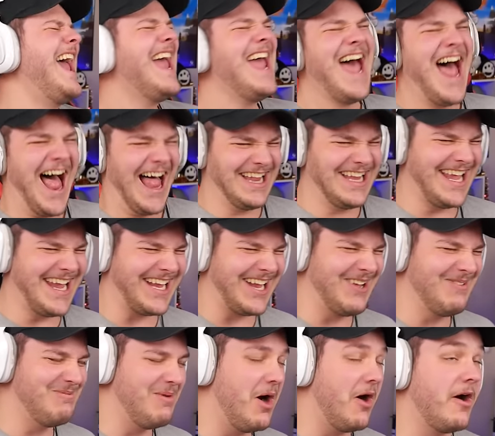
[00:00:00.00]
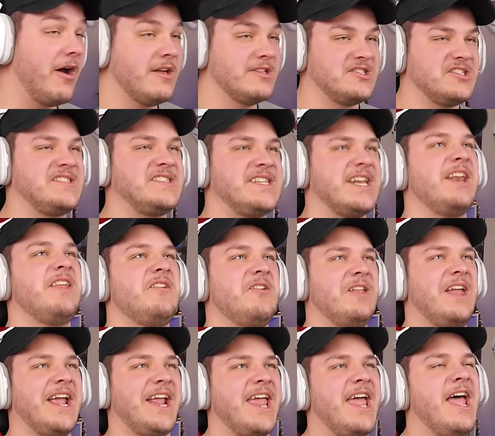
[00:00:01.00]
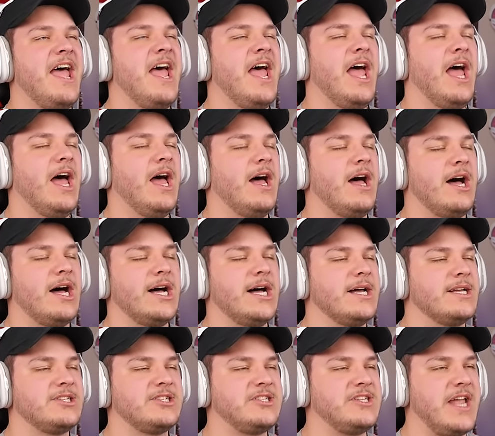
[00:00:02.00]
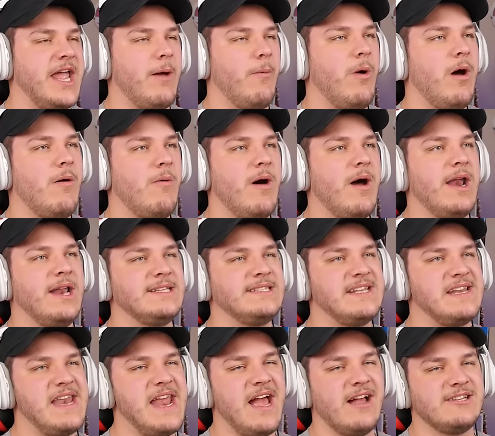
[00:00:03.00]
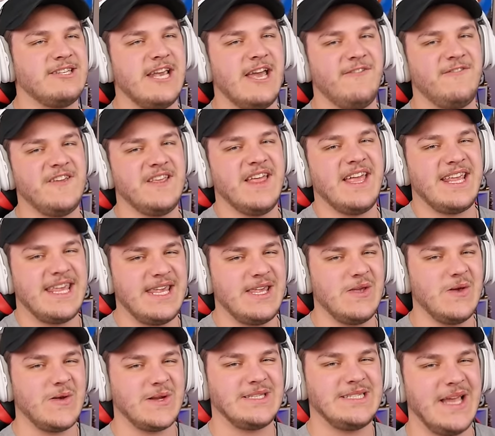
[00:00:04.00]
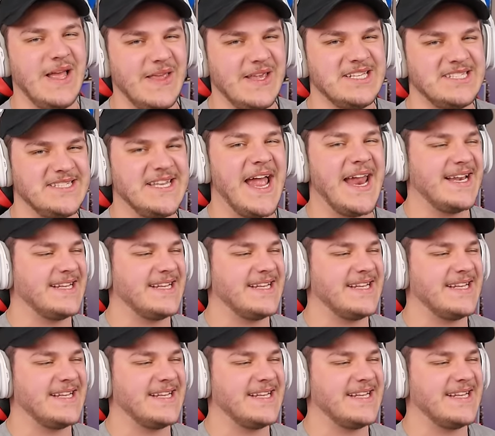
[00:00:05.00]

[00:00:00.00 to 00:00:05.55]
I like how Mario's just sitting there like, oh shit, what is it now, Jeffy? Like, you could tell he's dead